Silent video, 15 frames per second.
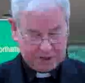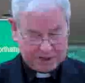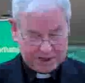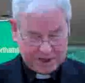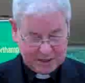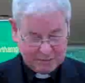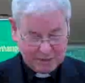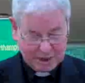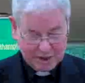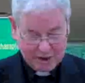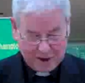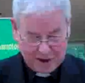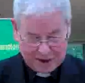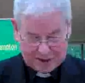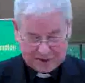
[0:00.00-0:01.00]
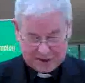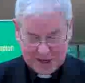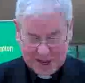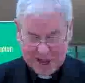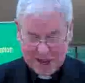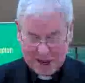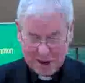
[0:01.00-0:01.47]
see him,
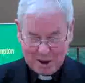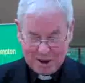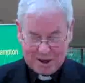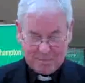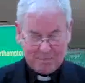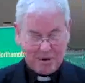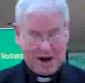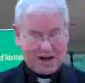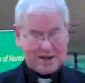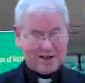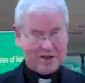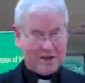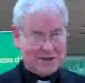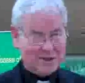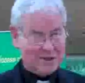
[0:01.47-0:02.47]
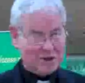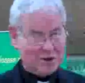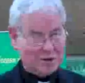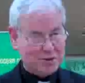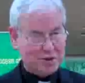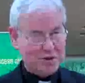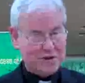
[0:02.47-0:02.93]
he practices the
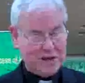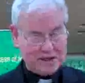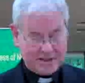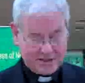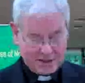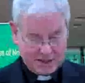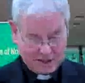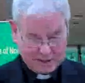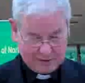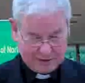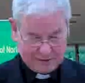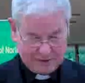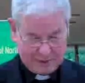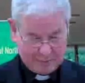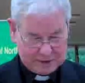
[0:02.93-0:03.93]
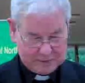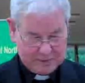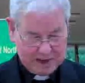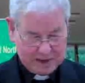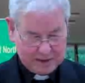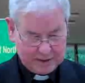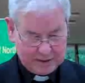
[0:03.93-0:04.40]
children in their singing, this famous
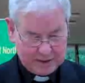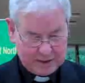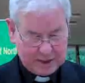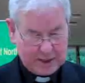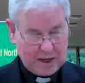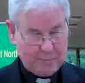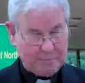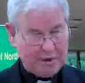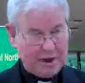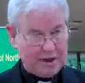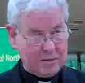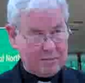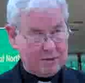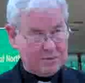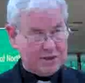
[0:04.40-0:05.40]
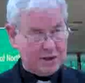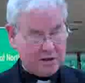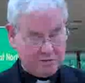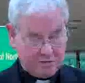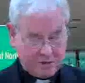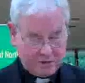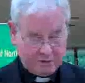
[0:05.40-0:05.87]
man, accompanying them himself
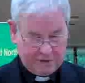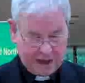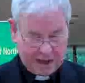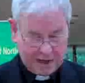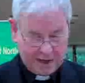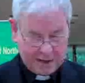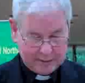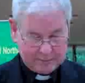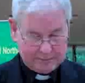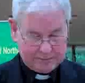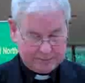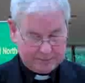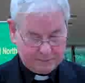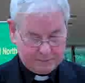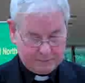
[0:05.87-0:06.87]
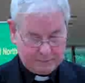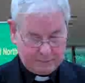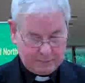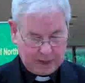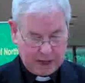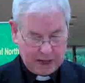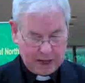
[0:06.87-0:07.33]
on the violin.
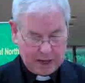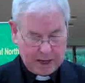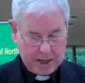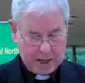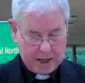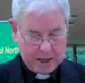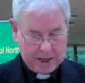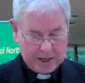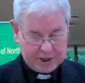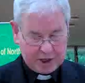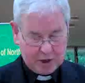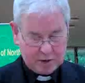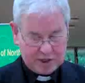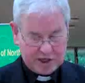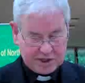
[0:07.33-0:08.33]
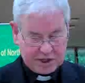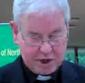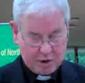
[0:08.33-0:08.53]
He told his